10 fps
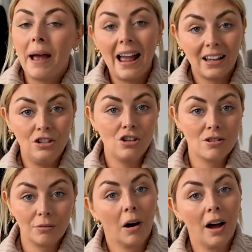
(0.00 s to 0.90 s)

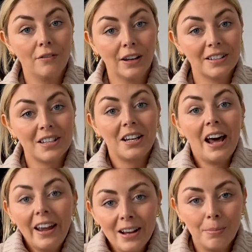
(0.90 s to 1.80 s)
packages arriving
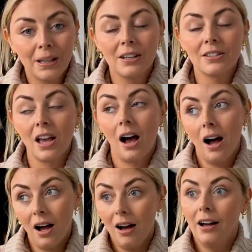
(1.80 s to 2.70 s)
today because
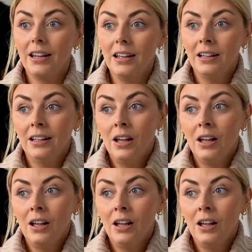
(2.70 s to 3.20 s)
I